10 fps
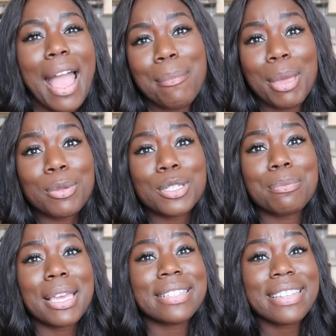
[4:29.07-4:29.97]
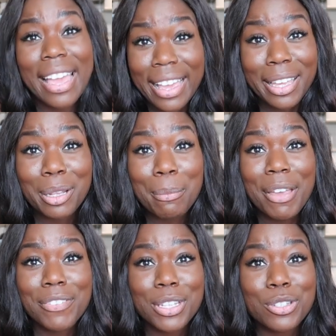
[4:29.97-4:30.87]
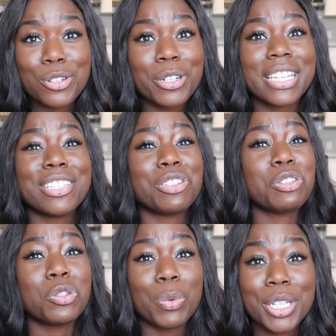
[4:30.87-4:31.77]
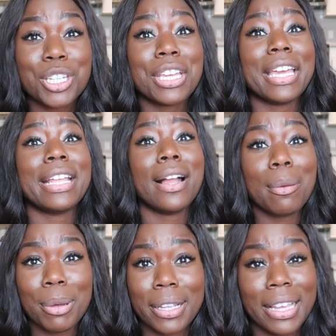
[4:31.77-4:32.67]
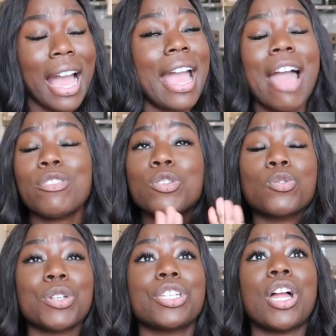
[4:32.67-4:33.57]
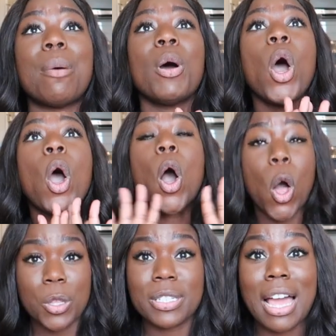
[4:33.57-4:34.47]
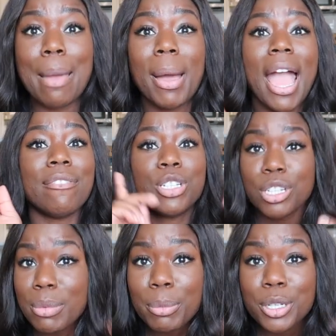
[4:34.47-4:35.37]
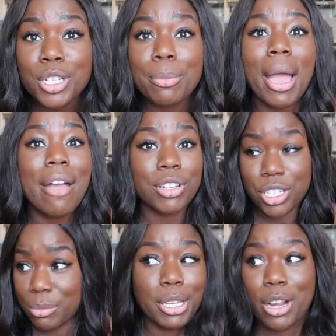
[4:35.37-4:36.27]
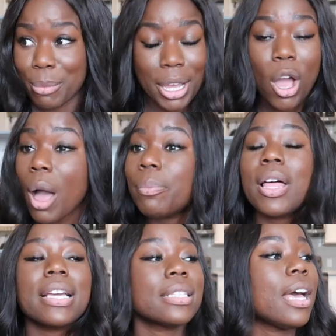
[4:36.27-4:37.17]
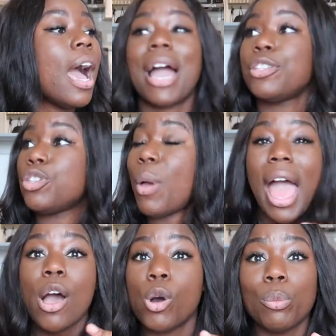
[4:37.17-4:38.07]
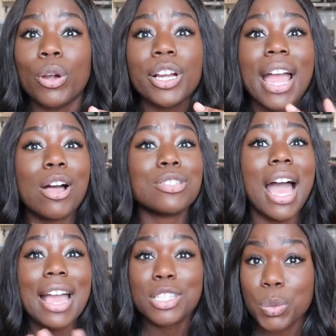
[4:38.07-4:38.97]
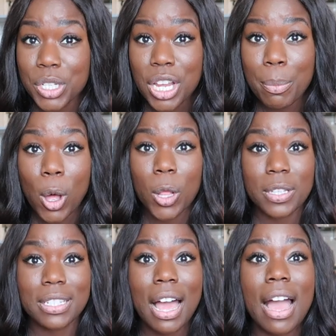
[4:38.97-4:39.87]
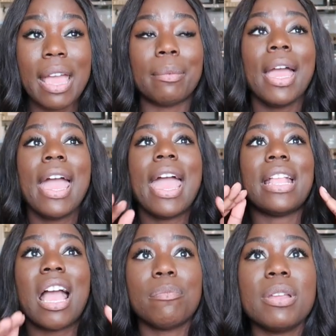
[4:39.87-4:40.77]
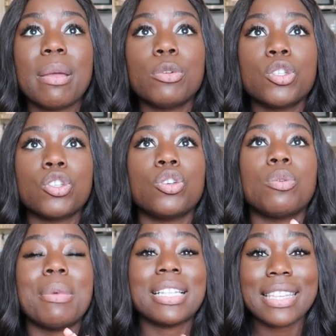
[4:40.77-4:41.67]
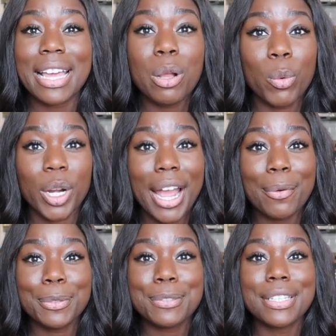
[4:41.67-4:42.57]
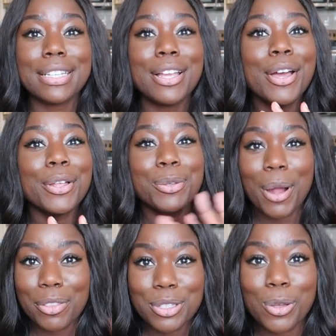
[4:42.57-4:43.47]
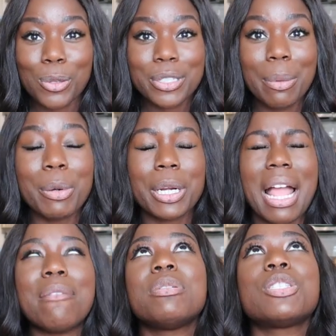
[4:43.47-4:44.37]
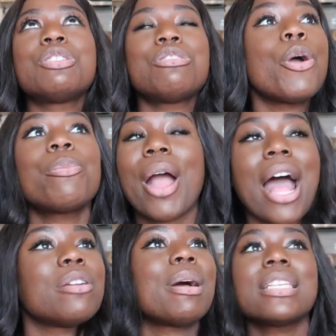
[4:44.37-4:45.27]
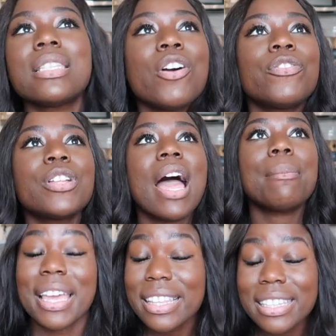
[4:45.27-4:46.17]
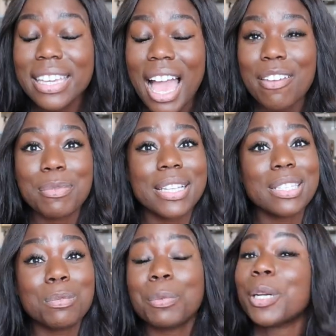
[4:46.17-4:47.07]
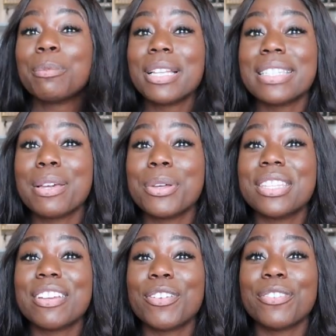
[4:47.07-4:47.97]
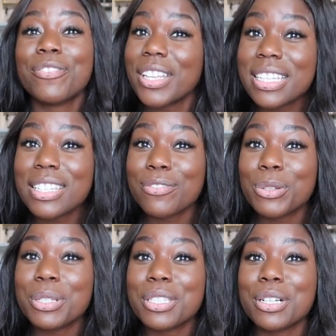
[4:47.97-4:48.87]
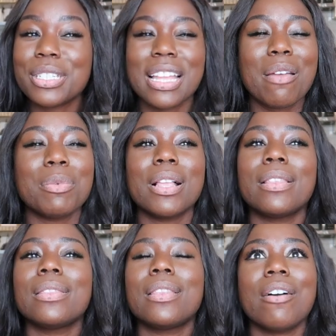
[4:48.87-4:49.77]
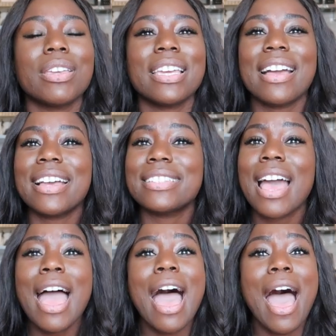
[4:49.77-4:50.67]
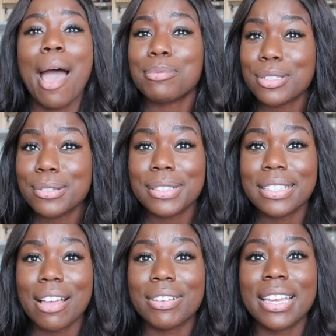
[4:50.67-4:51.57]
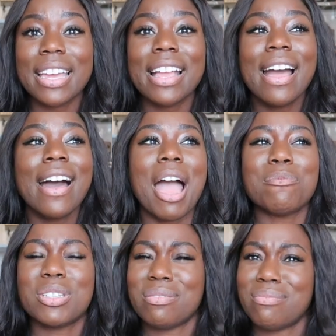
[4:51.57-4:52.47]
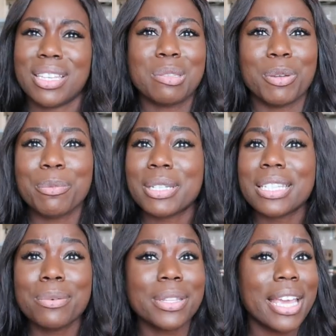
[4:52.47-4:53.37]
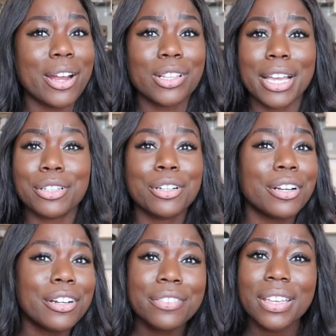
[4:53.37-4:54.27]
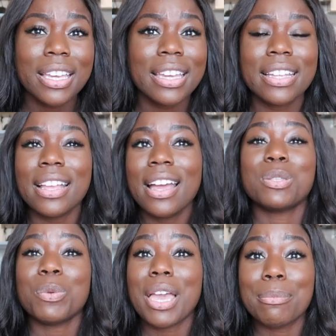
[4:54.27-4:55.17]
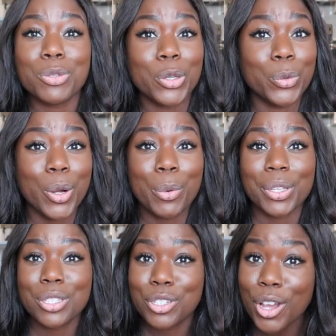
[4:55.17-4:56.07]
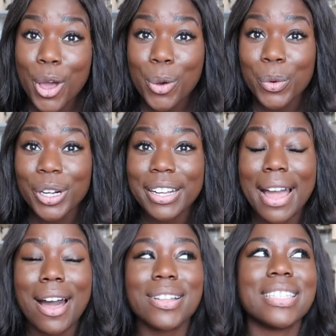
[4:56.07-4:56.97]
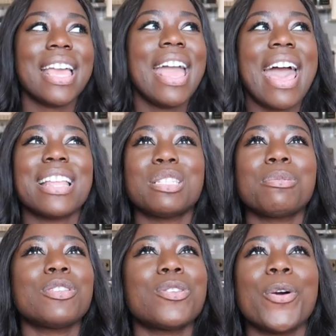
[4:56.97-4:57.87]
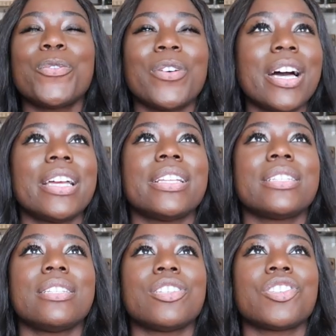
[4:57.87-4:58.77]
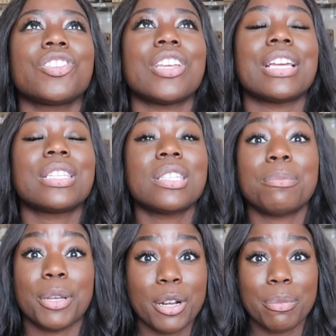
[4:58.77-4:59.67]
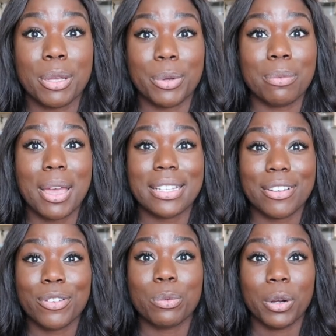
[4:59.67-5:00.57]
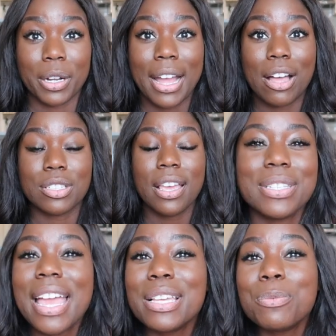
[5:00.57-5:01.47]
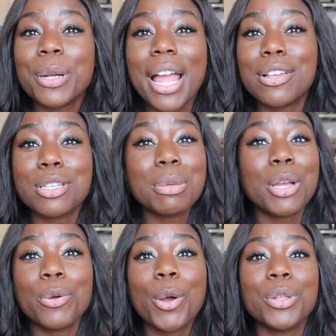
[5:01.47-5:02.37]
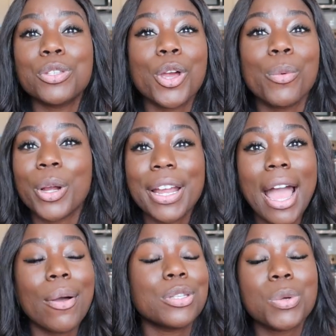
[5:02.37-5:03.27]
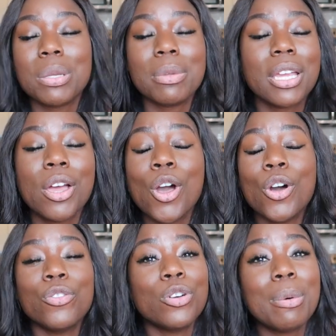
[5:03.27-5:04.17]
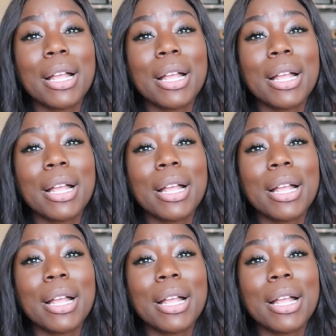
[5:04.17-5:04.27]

I'm able to maintain my fitness journey is just switching it up, honey. I have to switch it up all the time. I have a gym membership, I have a gym here at my complex, I do at-home workouts, I switch it up all the time, and I've been able to maintain a workout routine throughout this whole summer, and I've been so proud of myself for that. Lately, I've been experimenting with different fitness influencers, and I've been loving it, guys. Absolutely loving it. I've been experimenting with Caroline Gervin. This week I'm doing Grow with Joe workouts, and it's been so fun to just experiment with my different workouts. So today's workout is gonna be a Grow with Joe workout, 20 minute full